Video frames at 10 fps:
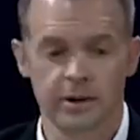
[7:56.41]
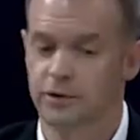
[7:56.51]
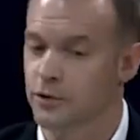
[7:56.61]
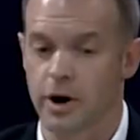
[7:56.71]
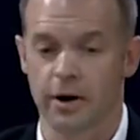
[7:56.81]

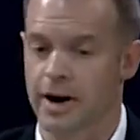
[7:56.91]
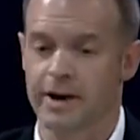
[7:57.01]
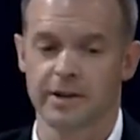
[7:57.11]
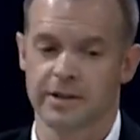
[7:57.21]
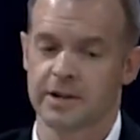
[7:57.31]

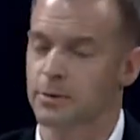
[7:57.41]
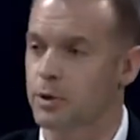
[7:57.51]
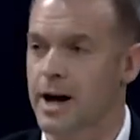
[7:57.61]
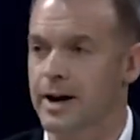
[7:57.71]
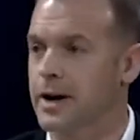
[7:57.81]
He's a
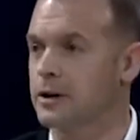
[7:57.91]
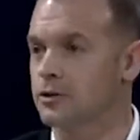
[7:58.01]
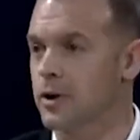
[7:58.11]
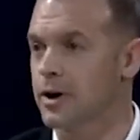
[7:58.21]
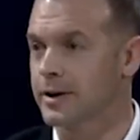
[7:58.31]
blackout
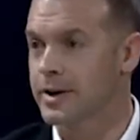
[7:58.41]
drunk.